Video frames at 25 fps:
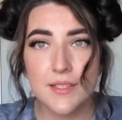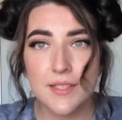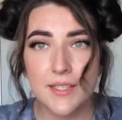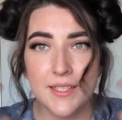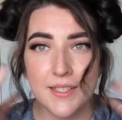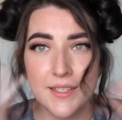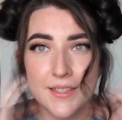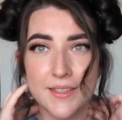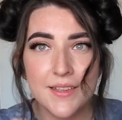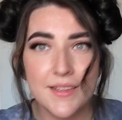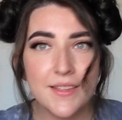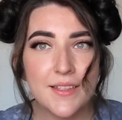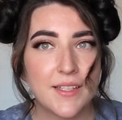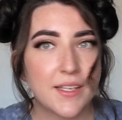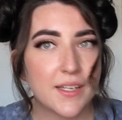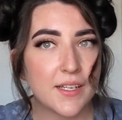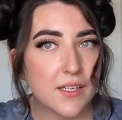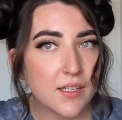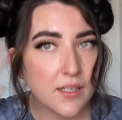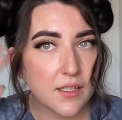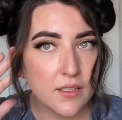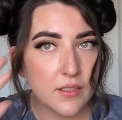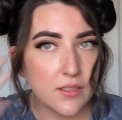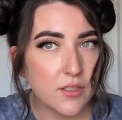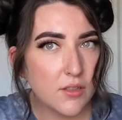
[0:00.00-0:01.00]
And
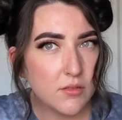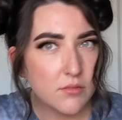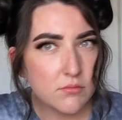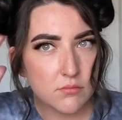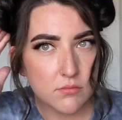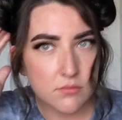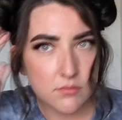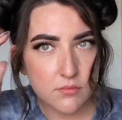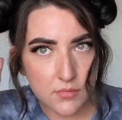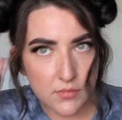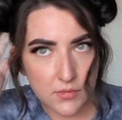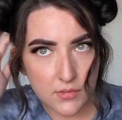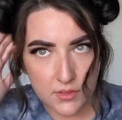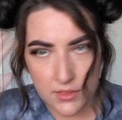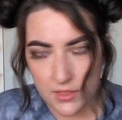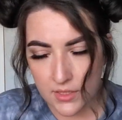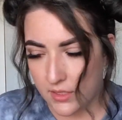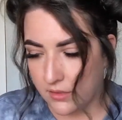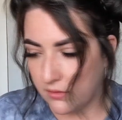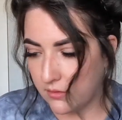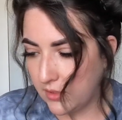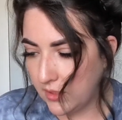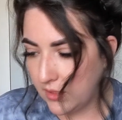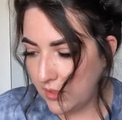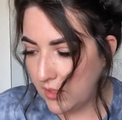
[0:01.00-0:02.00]
there, oh,
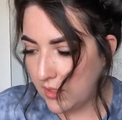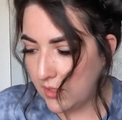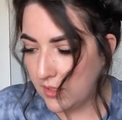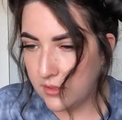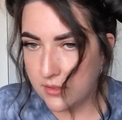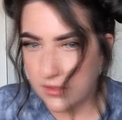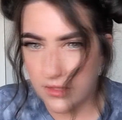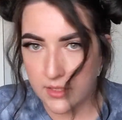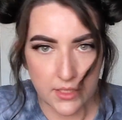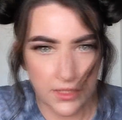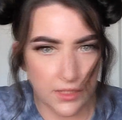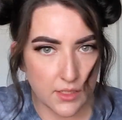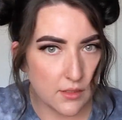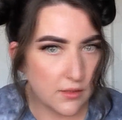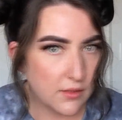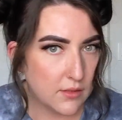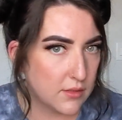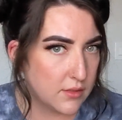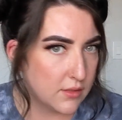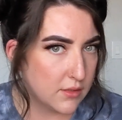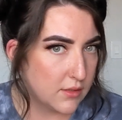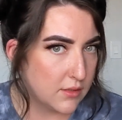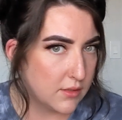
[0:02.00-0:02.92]
I don't like that. Hang on.